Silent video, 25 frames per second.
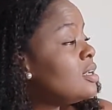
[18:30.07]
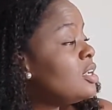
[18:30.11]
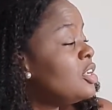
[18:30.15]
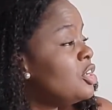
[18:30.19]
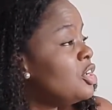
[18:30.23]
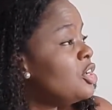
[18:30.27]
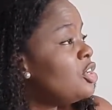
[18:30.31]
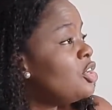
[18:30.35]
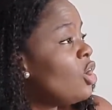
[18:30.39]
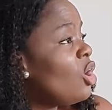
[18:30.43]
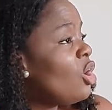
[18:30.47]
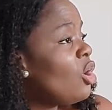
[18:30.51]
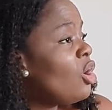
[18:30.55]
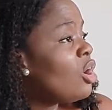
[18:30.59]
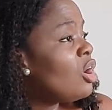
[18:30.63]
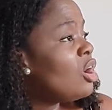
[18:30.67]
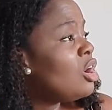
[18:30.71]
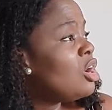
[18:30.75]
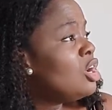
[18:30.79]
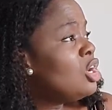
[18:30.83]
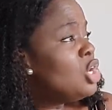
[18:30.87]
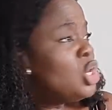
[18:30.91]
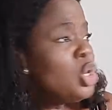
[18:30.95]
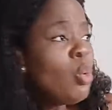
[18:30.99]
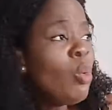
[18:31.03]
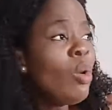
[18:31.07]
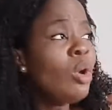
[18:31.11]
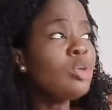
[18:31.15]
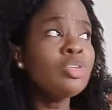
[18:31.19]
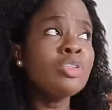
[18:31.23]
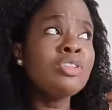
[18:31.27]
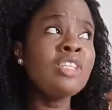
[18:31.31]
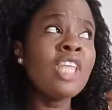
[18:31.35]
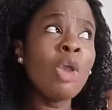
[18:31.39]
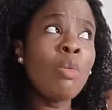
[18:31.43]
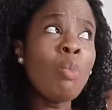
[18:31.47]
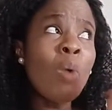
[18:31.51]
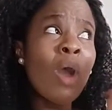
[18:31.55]
You know, you want
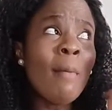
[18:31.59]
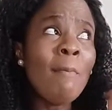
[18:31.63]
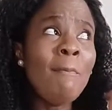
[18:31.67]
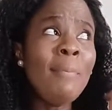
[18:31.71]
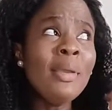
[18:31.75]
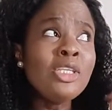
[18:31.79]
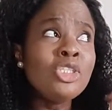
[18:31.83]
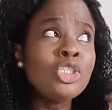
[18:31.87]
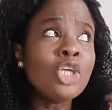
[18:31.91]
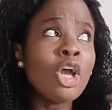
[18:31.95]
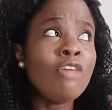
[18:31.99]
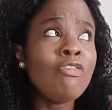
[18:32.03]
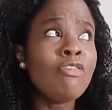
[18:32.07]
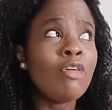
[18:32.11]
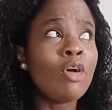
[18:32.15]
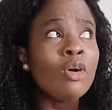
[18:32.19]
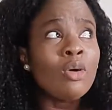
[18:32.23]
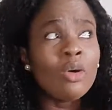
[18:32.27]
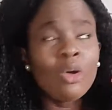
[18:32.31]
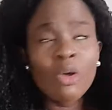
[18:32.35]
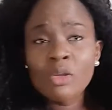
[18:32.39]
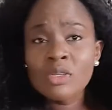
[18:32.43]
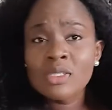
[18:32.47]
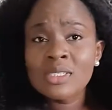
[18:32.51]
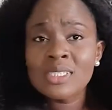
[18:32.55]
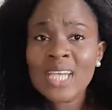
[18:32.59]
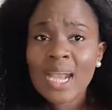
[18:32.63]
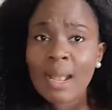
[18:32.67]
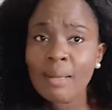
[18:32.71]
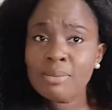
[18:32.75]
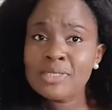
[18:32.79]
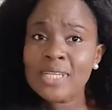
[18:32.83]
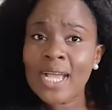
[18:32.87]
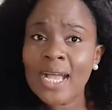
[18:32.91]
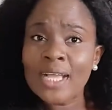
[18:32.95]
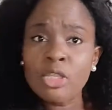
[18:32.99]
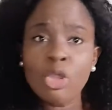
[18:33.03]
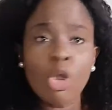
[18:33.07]
to take one picture for
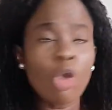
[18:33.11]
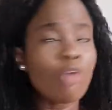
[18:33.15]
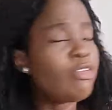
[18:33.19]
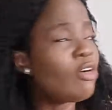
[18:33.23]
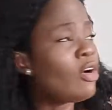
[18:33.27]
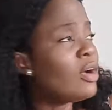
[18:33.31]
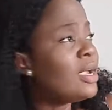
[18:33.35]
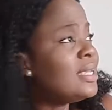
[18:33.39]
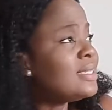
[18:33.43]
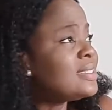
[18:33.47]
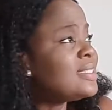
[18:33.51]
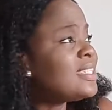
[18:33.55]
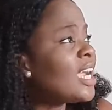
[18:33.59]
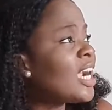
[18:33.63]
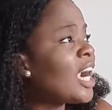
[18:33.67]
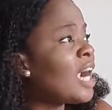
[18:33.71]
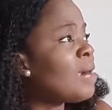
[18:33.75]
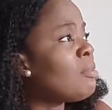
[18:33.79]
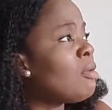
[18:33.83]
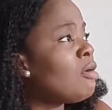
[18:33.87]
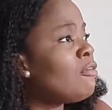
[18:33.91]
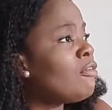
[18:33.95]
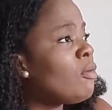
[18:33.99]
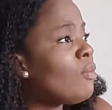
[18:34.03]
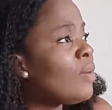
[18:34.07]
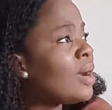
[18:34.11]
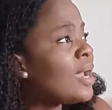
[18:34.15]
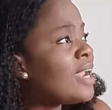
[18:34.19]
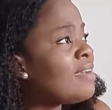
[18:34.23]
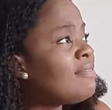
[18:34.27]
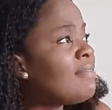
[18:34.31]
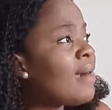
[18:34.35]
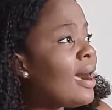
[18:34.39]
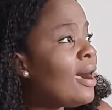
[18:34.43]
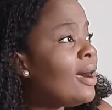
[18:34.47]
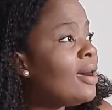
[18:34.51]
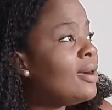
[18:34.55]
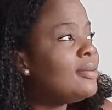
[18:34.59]
Snapchat or for Instagram or for
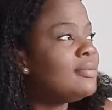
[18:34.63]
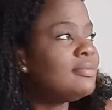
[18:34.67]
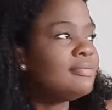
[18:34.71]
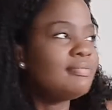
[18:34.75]
whatever.